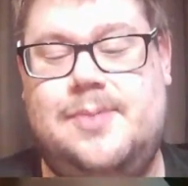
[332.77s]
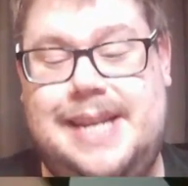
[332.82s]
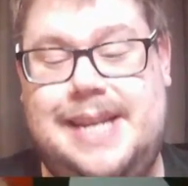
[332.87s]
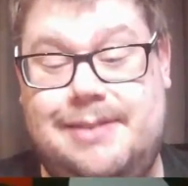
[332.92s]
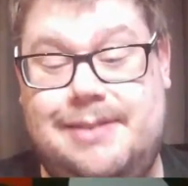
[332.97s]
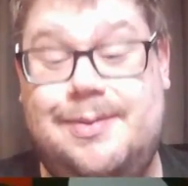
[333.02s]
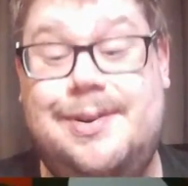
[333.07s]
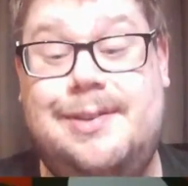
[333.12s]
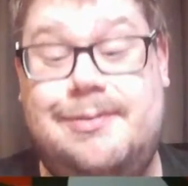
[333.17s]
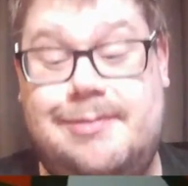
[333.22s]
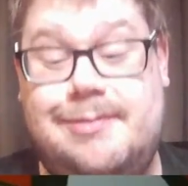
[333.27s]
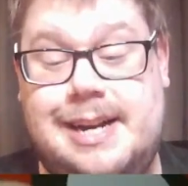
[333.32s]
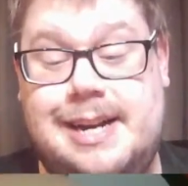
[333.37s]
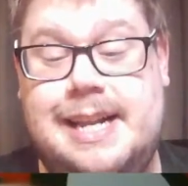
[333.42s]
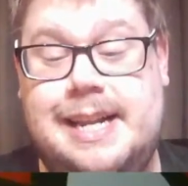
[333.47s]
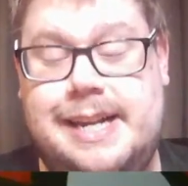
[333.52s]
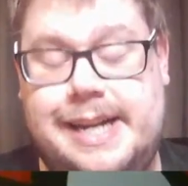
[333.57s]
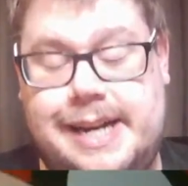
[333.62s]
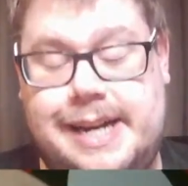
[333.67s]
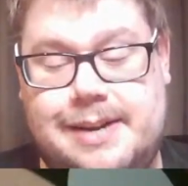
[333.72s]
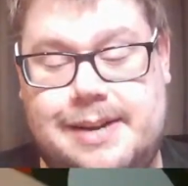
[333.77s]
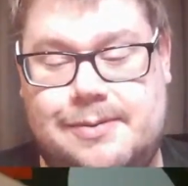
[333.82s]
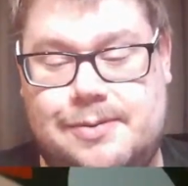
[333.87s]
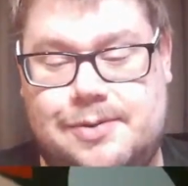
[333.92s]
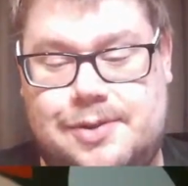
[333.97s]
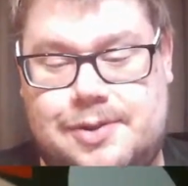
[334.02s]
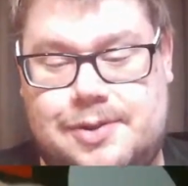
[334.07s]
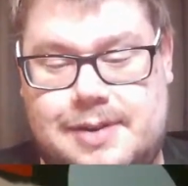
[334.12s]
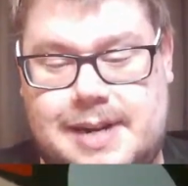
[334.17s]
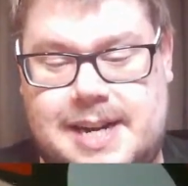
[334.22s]
we really need an
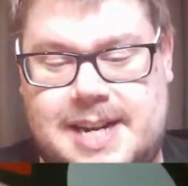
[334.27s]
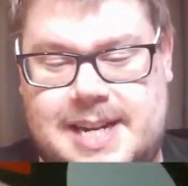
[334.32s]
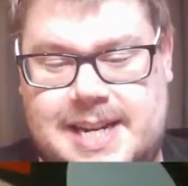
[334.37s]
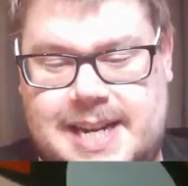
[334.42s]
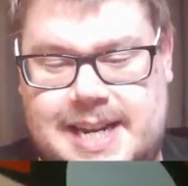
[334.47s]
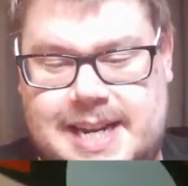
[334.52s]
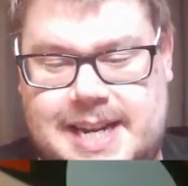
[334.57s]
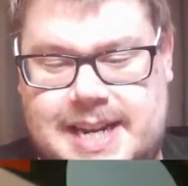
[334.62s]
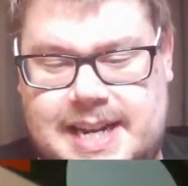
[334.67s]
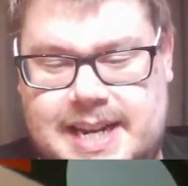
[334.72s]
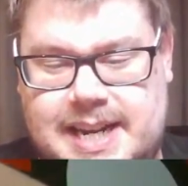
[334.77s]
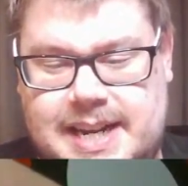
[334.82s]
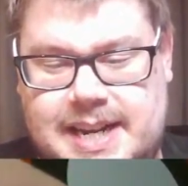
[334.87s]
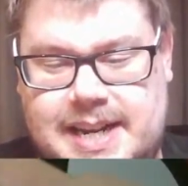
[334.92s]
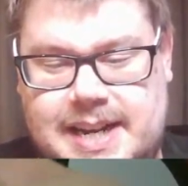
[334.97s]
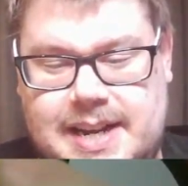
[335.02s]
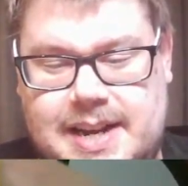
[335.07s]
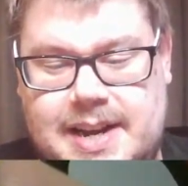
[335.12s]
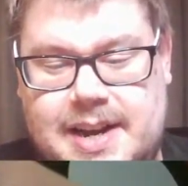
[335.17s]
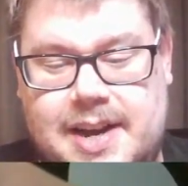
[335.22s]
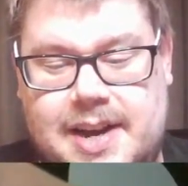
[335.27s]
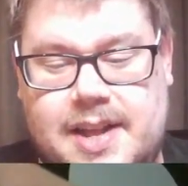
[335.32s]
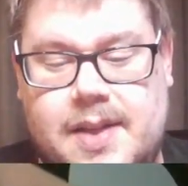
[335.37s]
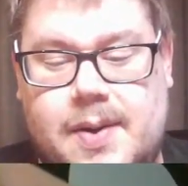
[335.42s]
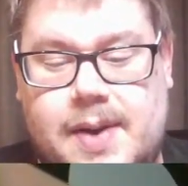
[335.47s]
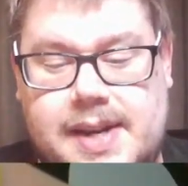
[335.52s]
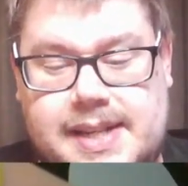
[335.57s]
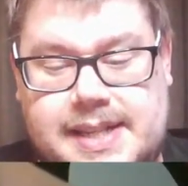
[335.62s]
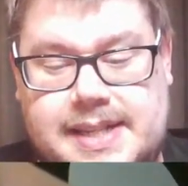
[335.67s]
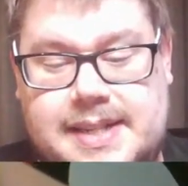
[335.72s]
ultra rare in here.
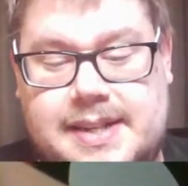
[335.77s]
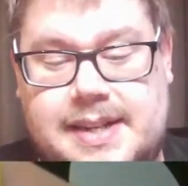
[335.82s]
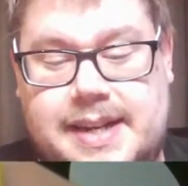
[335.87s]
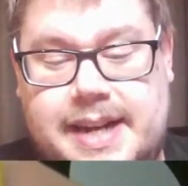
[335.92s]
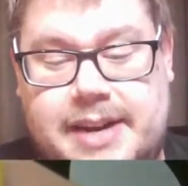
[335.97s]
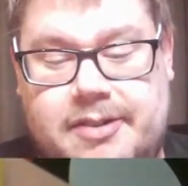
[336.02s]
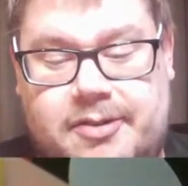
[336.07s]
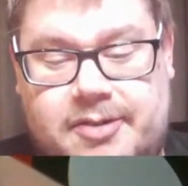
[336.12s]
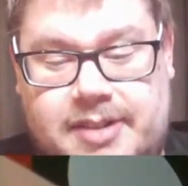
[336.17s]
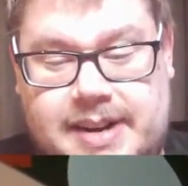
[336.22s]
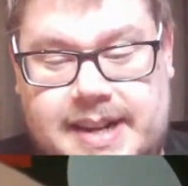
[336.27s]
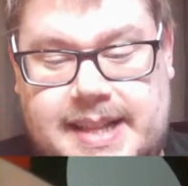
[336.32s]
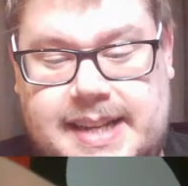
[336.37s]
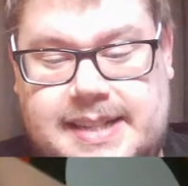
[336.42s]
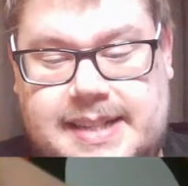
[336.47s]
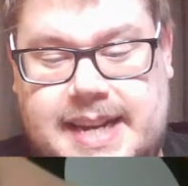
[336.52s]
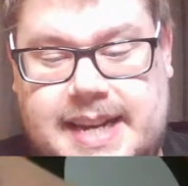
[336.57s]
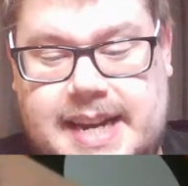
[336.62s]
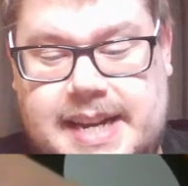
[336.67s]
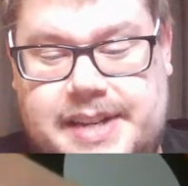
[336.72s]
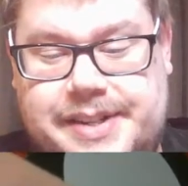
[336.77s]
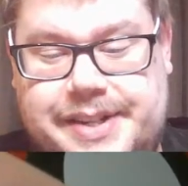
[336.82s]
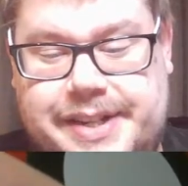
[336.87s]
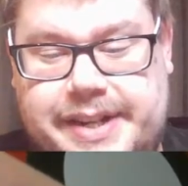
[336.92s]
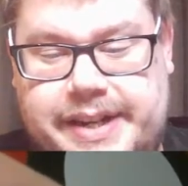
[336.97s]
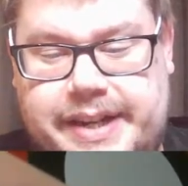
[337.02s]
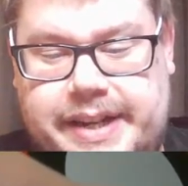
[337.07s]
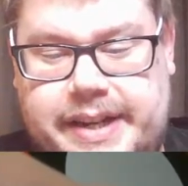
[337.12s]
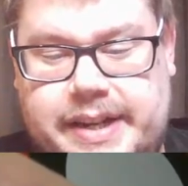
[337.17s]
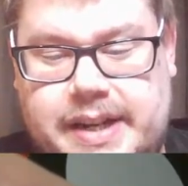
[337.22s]
Otherwise it's going to get really
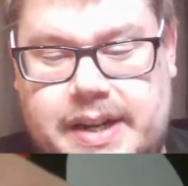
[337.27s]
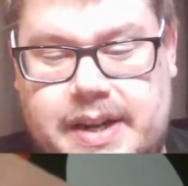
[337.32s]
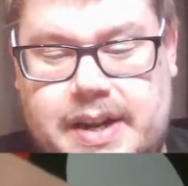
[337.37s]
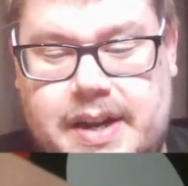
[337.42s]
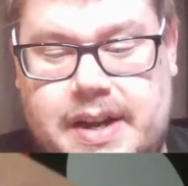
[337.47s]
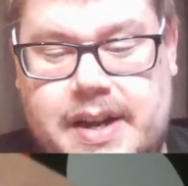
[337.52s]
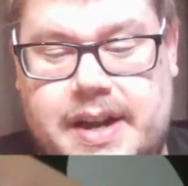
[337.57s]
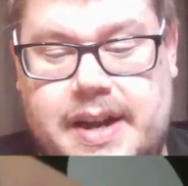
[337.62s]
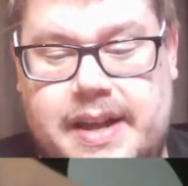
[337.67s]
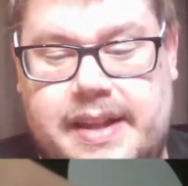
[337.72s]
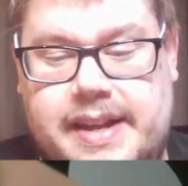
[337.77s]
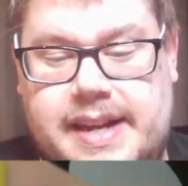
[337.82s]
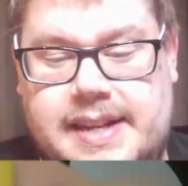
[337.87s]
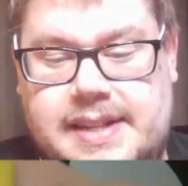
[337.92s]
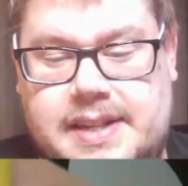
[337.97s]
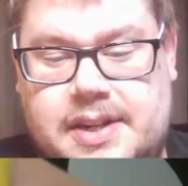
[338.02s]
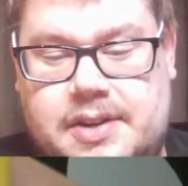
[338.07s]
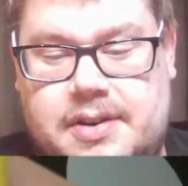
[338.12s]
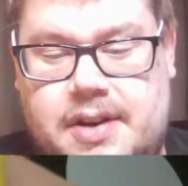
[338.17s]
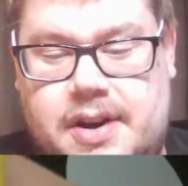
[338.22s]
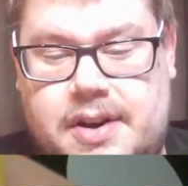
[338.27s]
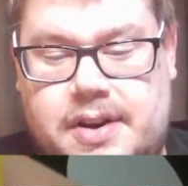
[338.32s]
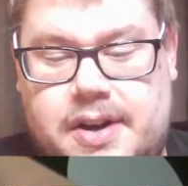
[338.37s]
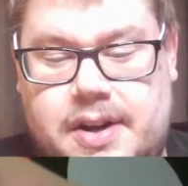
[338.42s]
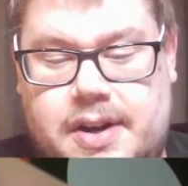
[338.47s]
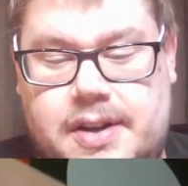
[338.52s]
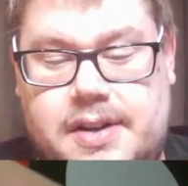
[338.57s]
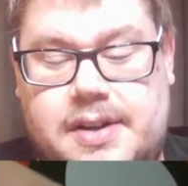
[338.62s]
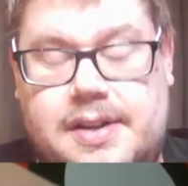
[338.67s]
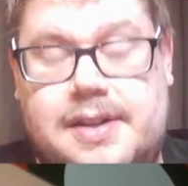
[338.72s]
sketchy. There's a
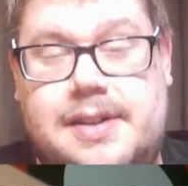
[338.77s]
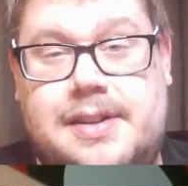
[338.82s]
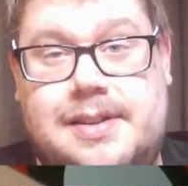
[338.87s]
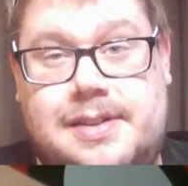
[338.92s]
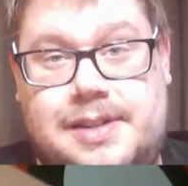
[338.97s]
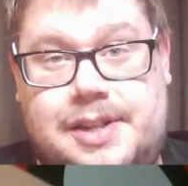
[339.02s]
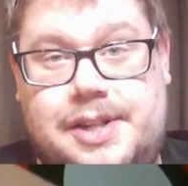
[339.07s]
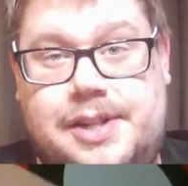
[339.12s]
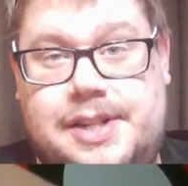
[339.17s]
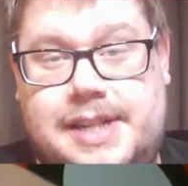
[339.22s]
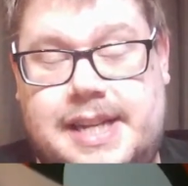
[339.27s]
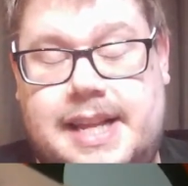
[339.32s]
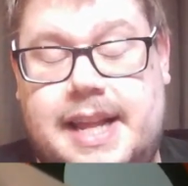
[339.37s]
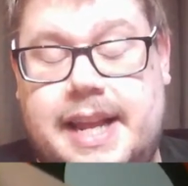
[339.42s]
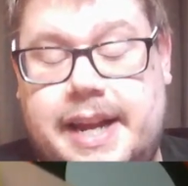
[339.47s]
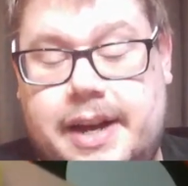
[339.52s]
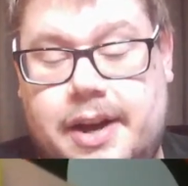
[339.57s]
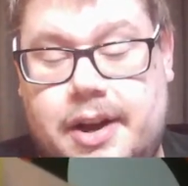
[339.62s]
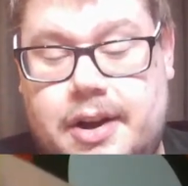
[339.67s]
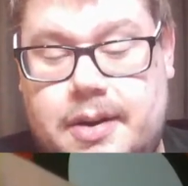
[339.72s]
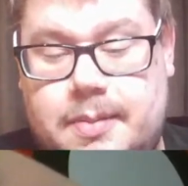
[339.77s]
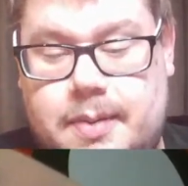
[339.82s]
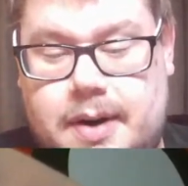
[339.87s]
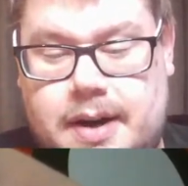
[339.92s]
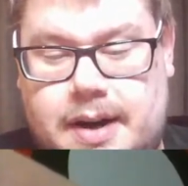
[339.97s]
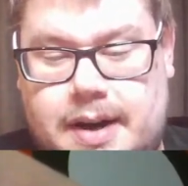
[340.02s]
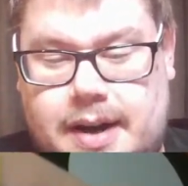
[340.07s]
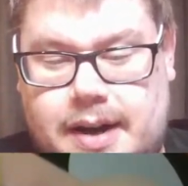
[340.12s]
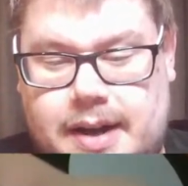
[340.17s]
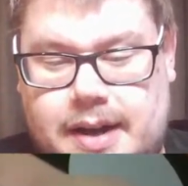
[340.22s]
Krogan, you silly
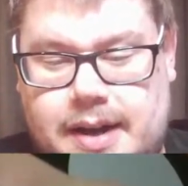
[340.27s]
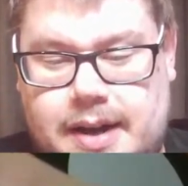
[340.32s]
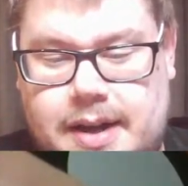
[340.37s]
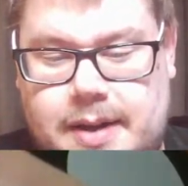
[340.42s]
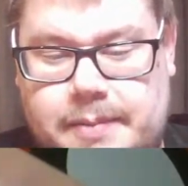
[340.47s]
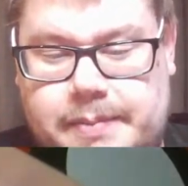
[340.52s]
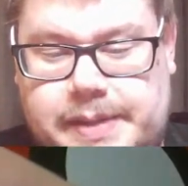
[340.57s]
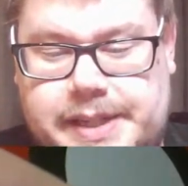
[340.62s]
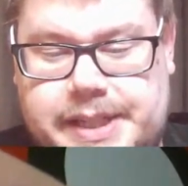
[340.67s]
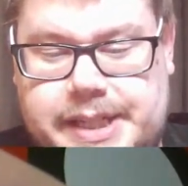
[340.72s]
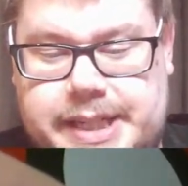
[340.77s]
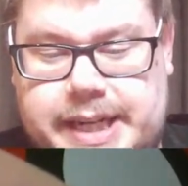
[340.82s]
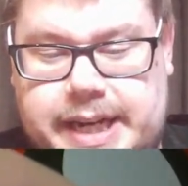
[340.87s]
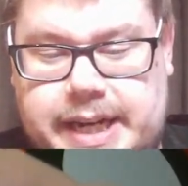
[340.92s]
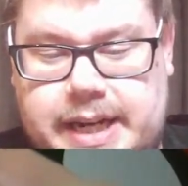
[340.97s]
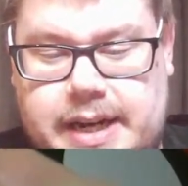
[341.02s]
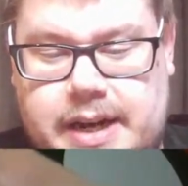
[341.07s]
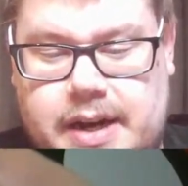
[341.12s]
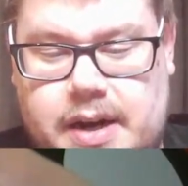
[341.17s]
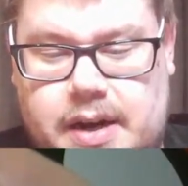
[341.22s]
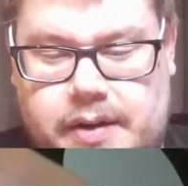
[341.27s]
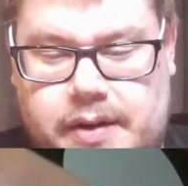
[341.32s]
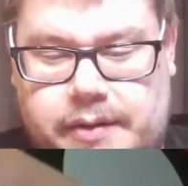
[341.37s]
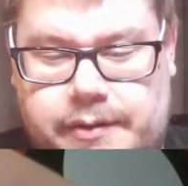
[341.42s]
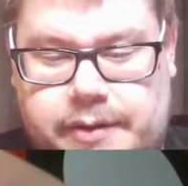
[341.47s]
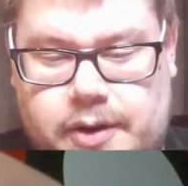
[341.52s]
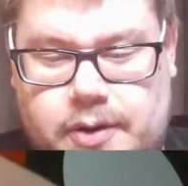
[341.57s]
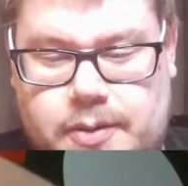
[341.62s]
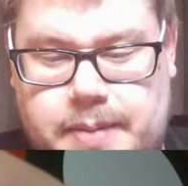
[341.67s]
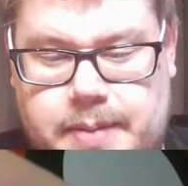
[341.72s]
Cobra. Minchino,
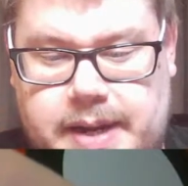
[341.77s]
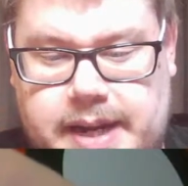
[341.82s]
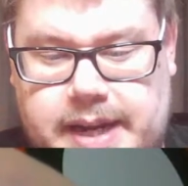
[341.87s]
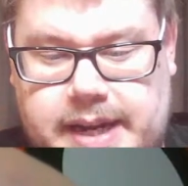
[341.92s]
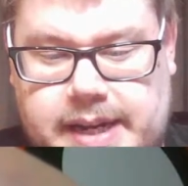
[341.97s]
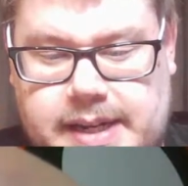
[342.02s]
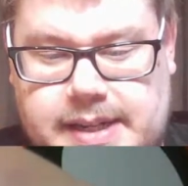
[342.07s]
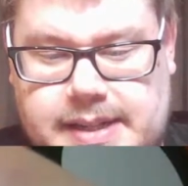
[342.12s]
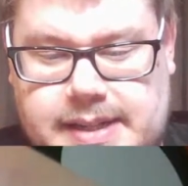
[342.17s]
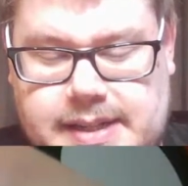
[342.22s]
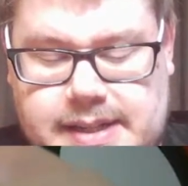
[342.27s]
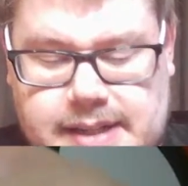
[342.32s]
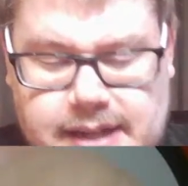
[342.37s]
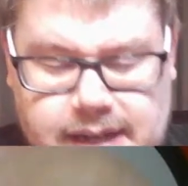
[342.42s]
Vulpix,